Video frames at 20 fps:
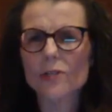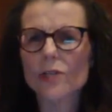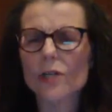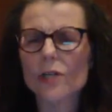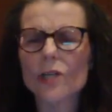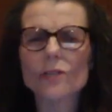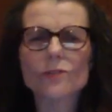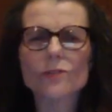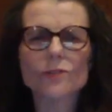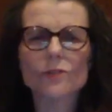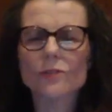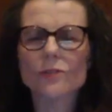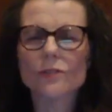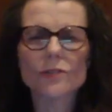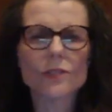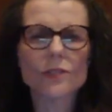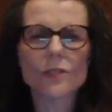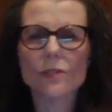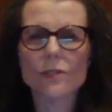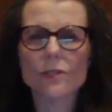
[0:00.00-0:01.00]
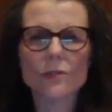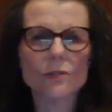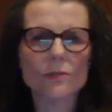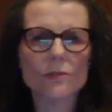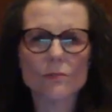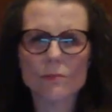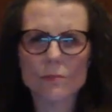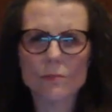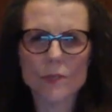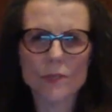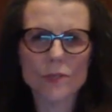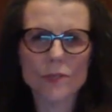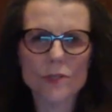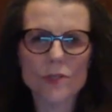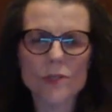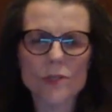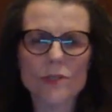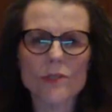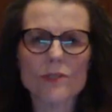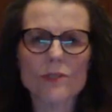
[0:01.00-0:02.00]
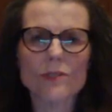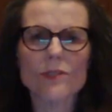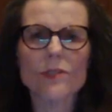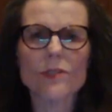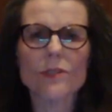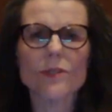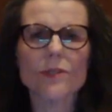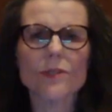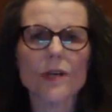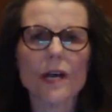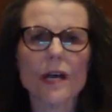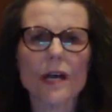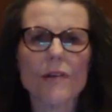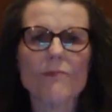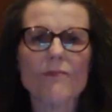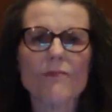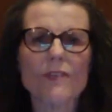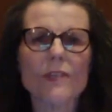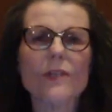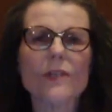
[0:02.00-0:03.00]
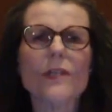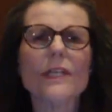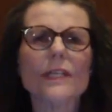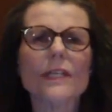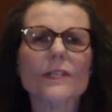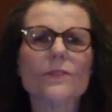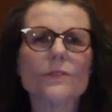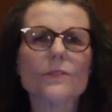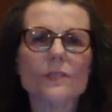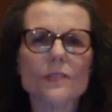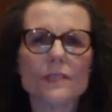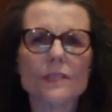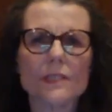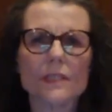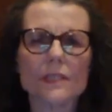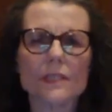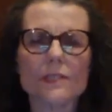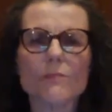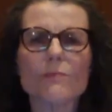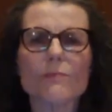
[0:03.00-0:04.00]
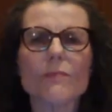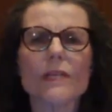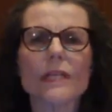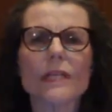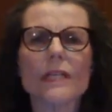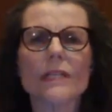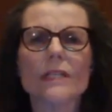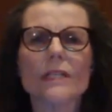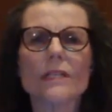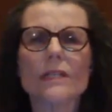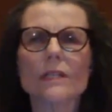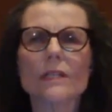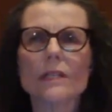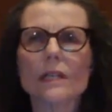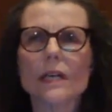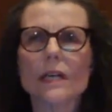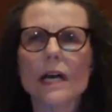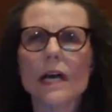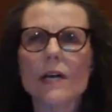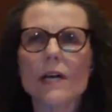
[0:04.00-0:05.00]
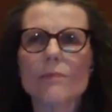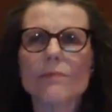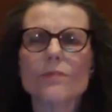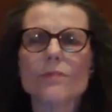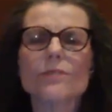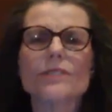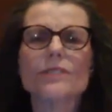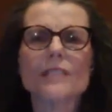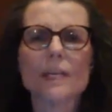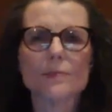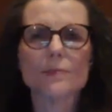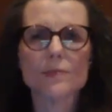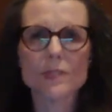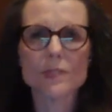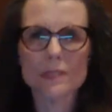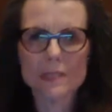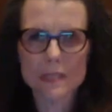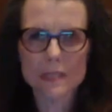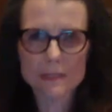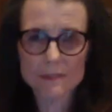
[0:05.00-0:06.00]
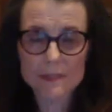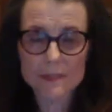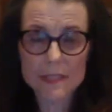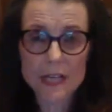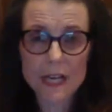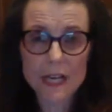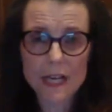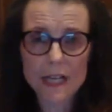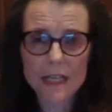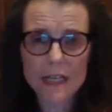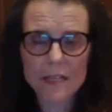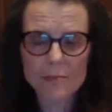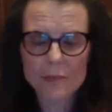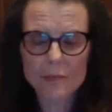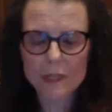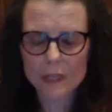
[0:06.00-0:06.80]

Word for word: ultra slow motion. So I'm very interested in in our perception of time,